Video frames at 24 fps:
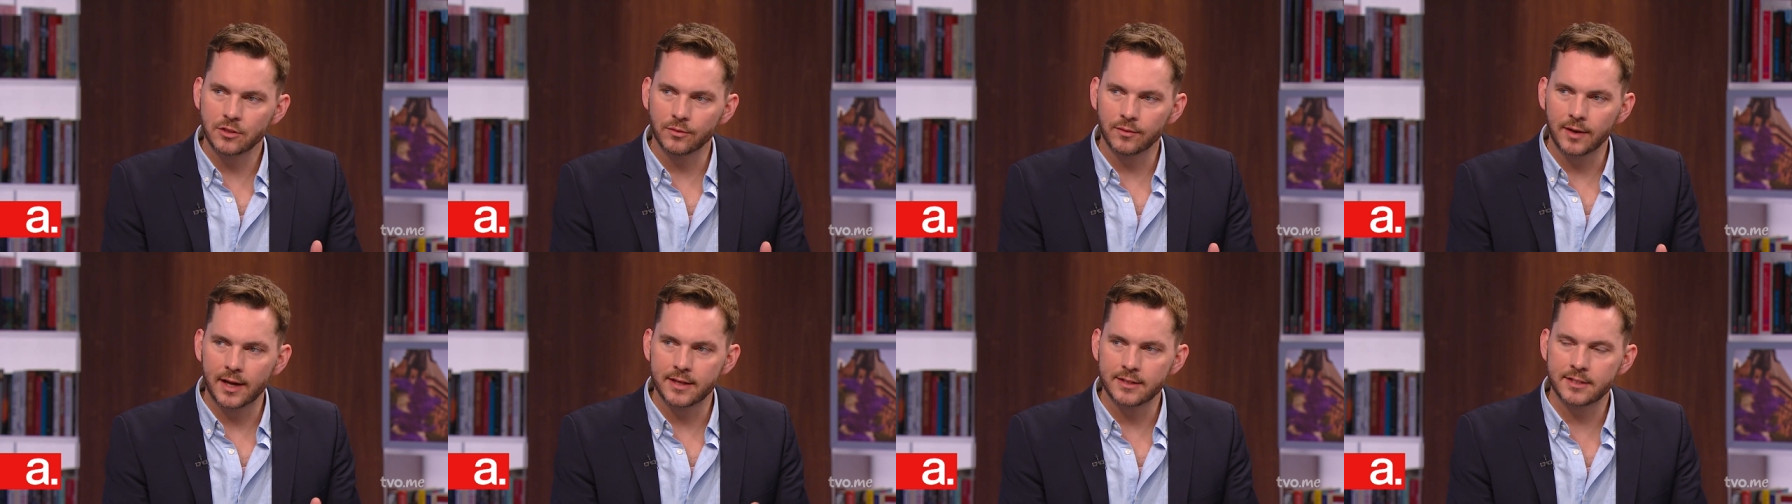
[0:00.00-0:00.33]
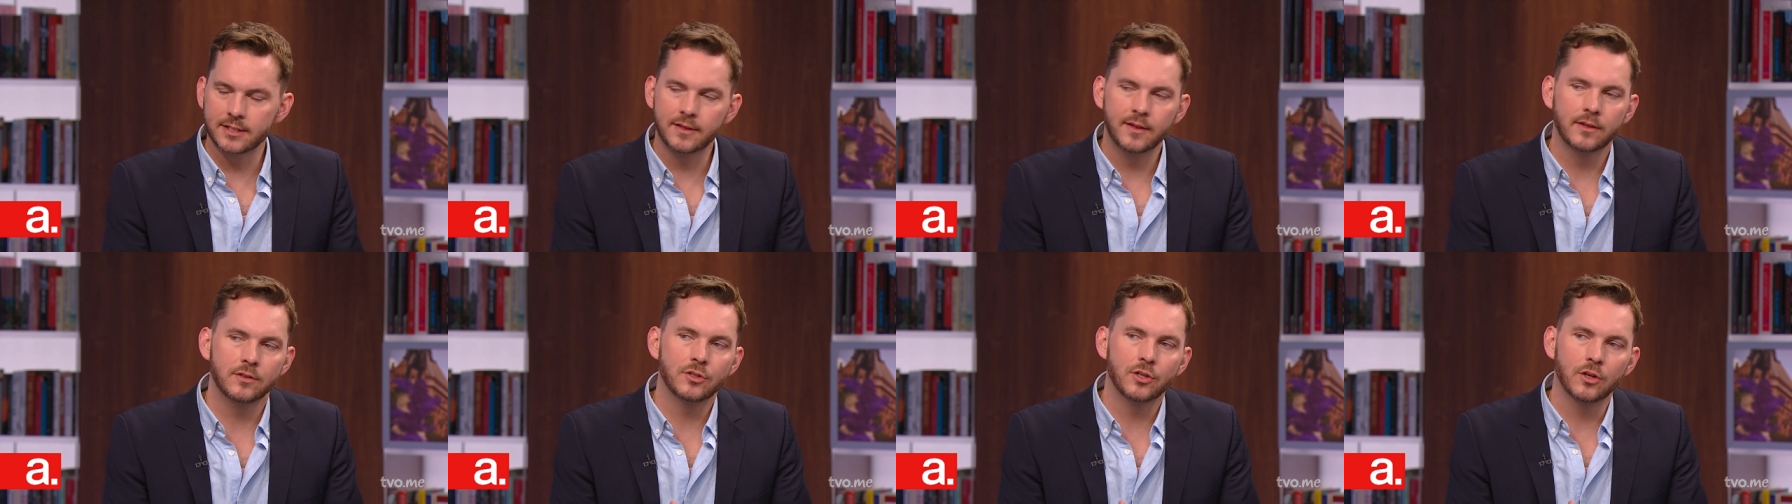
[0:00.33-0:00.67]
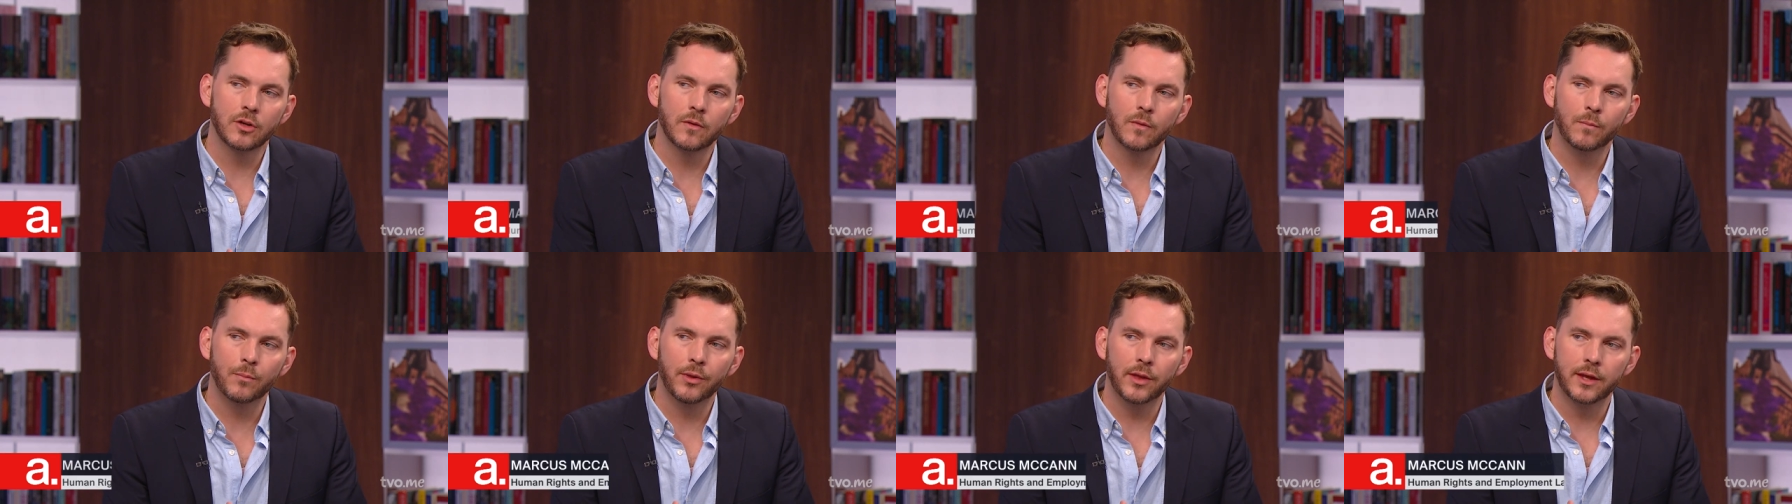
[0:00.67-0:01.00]
arrests that
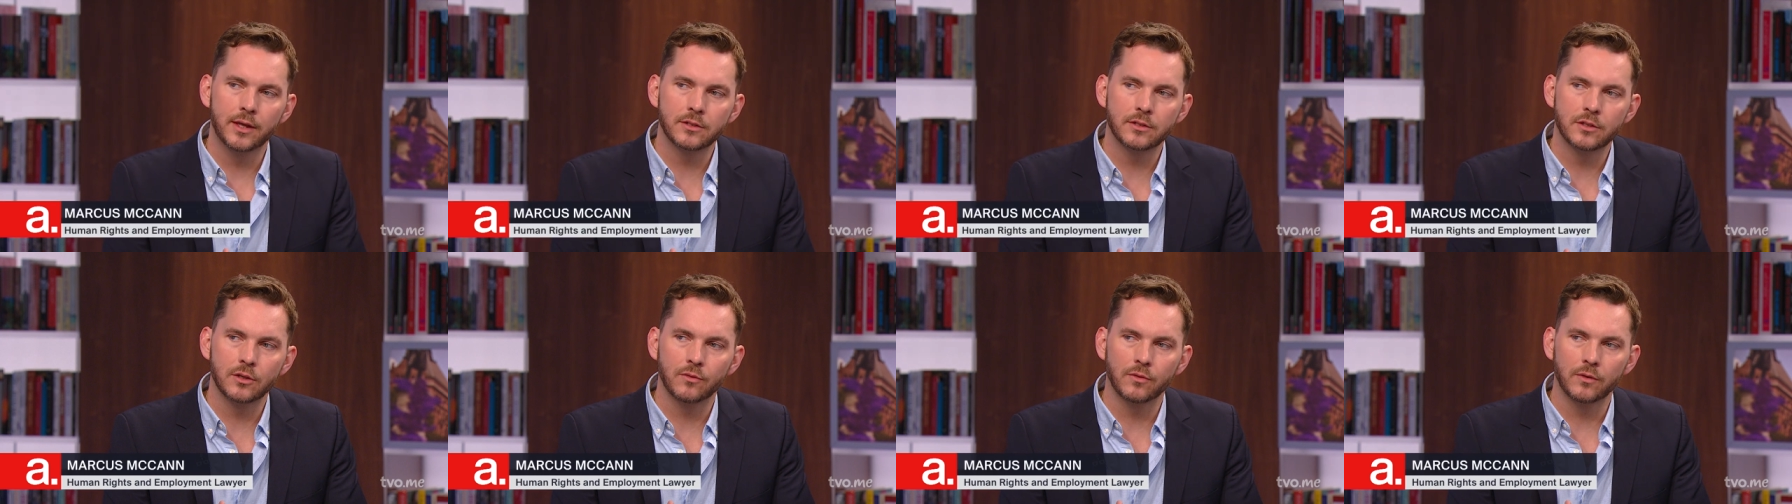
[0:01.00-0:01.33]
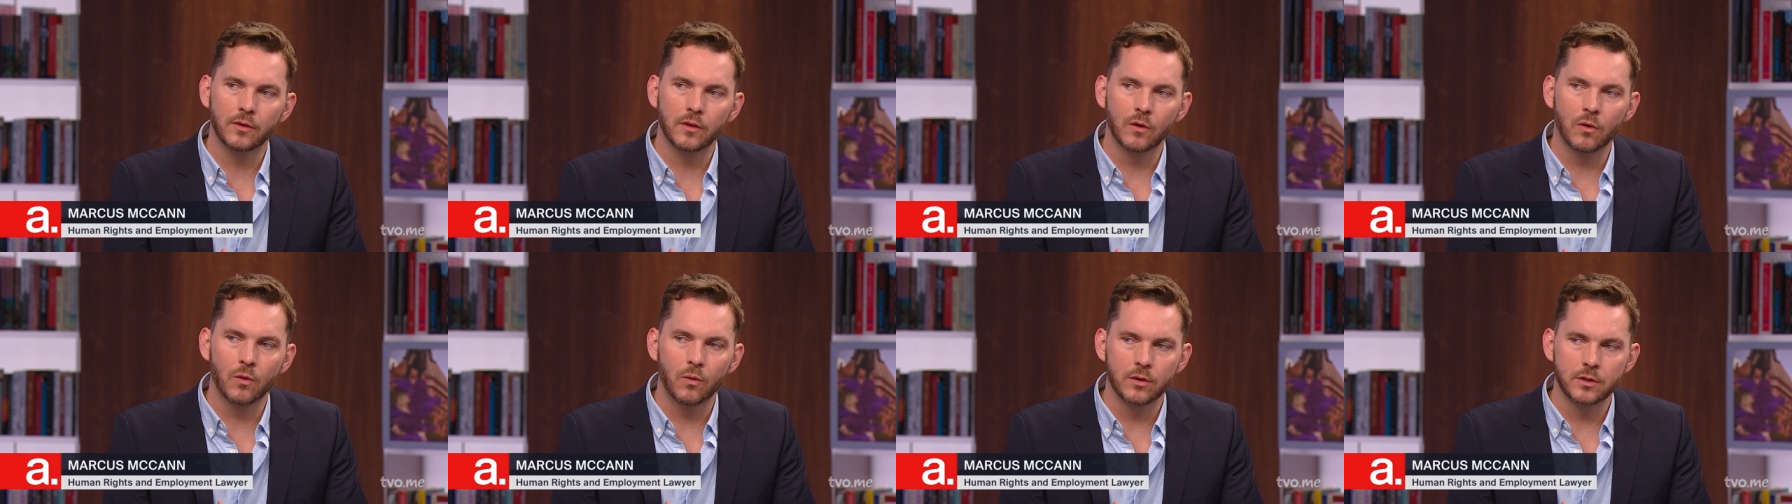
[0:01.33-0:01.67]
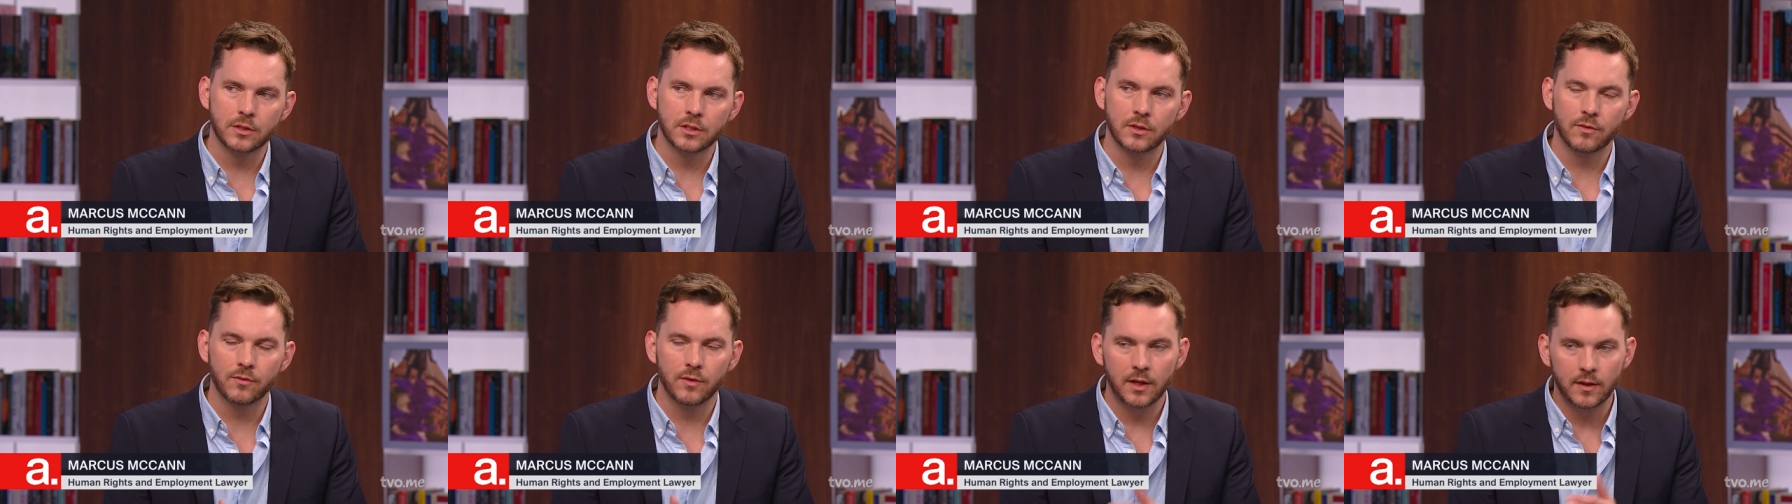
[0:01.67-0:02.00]
took place over the
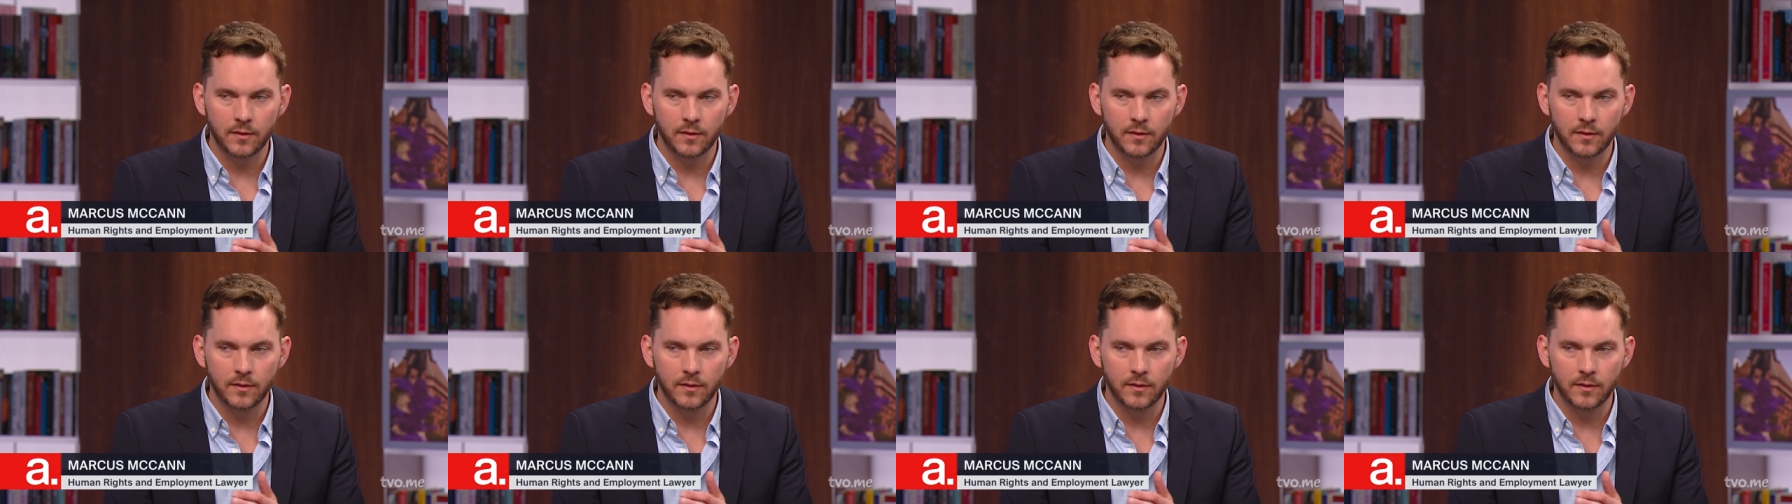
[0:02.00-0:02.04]
course of,